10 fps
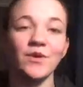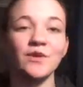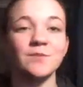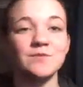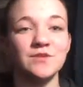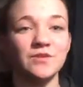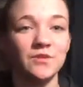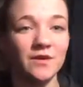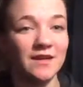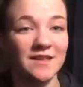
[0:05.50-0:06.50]
welcome
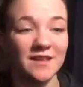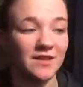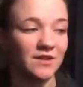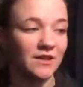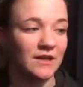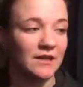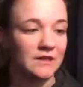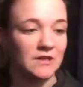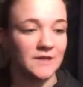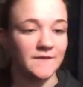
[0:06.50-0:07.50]
to another
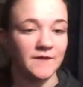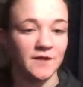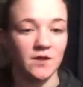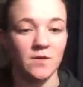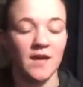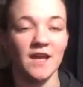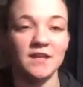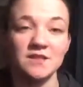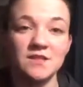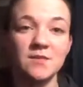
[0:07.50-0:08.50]
video.
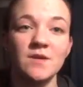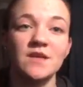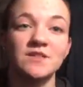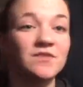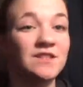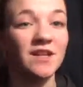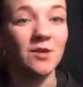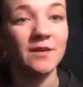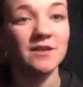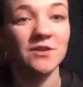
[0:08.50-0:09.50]
And this week is freestyle
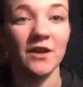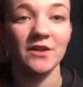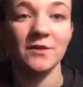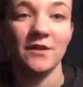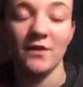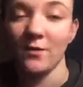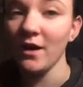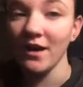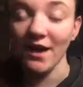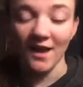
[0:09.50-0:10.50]
week, so I can do whatever I
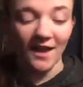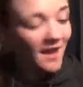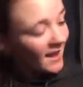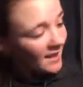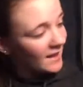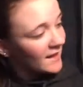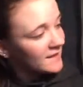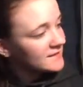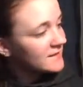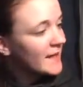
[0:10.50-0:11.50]
want.
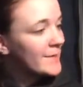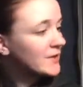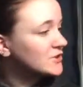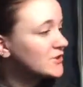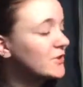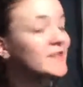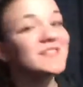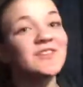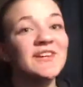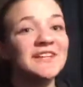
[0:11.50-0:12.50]
And I'm actually going
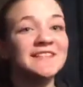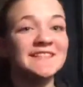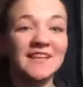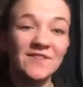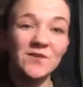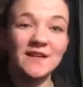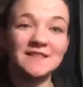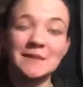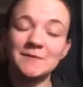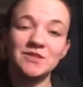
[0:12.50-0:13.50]
to give you guys
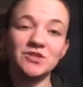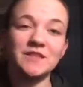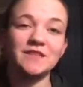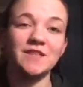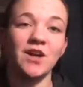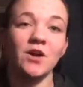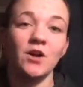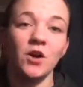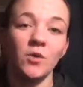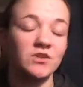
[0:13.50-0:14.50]
tips and tricks
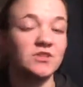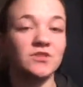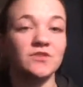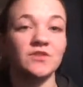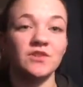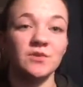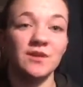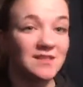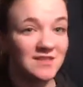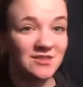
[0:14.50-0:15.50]
on what to do for the
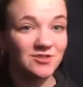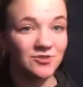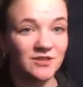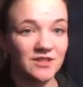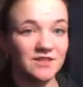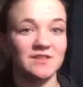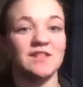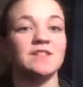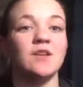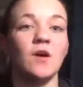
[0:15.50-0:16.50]
rest of the school year,
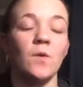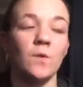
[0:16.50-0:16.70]
since